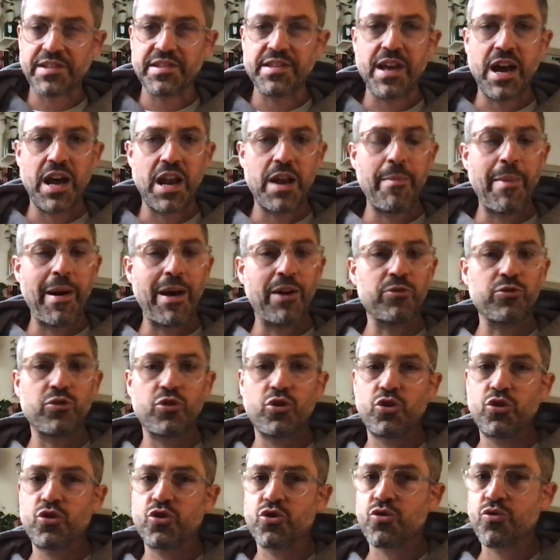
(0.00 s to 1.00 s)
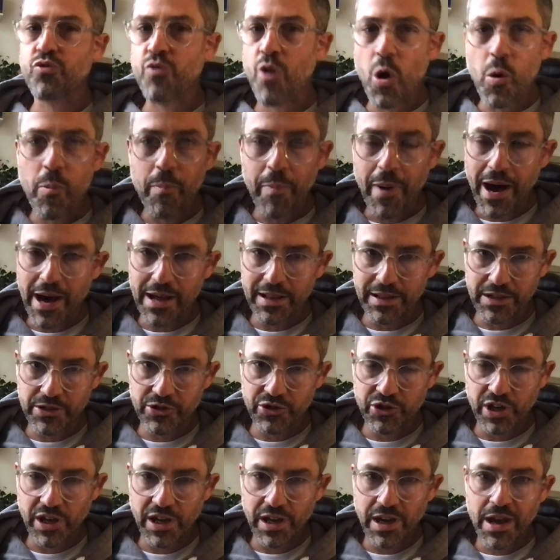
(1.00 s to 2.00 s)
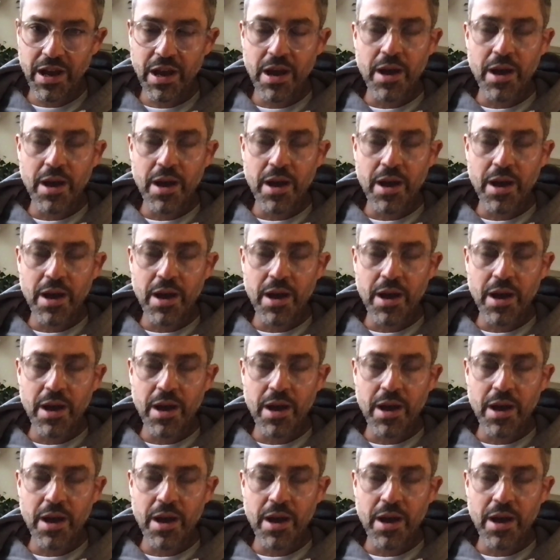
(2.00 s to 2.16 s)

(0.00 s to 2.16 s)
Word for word: not about tropology,